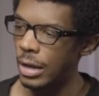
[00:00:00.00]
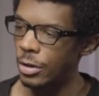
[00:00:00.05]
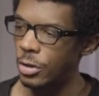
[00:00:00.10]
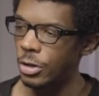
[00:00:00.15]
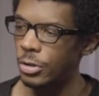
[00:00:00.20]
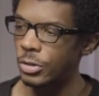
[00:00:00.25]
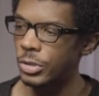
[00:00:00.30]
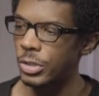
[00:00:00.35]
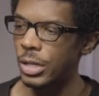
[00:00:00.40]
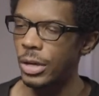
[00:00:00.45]
and
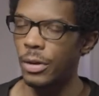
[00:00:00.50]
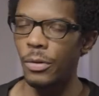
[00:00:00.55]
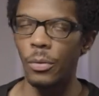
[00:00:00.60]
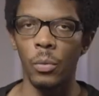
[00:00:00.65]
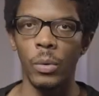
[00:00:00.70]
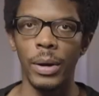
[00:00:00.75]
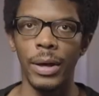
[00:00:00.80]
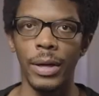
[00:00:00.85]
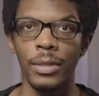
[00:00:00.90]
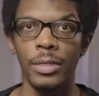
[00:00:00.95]
use it
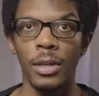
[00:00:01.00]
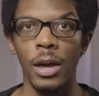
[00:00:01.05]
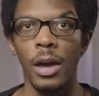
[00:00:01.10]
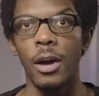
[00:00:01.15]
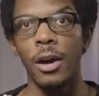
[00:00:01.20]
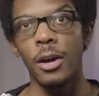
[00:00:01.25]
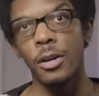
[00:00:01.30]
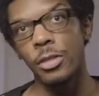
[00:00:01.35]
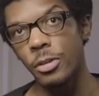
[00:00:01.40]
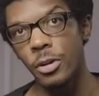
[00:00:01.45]
with
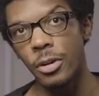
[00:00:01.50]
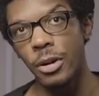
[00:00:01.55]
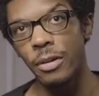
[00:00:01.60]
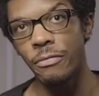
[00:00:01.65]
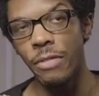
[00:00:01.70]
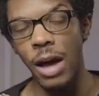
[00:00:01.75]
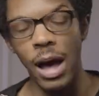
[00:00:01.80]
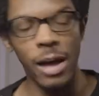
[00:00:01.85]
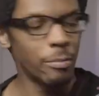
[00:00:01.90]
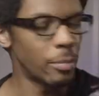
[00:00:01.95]

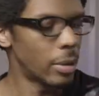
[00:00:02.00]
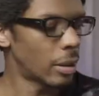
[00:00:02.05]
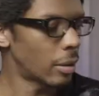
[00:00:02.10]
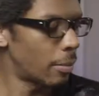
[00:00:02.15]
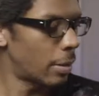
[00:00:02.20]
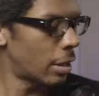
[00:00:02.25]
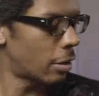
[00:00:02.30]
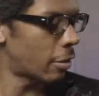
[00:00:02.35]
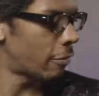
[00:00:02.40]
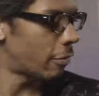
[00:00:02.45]

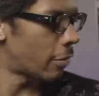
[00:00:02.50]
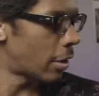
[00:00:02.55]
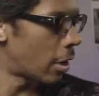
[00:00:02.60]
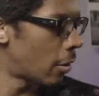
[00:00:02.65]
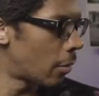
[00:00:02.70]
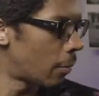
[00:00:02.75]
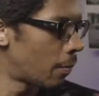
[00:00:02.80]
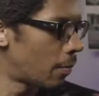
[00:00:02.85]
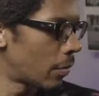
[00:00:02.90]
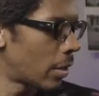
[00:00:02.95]
35mm
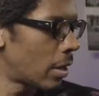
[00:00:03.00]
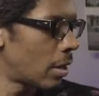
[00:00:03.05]
film.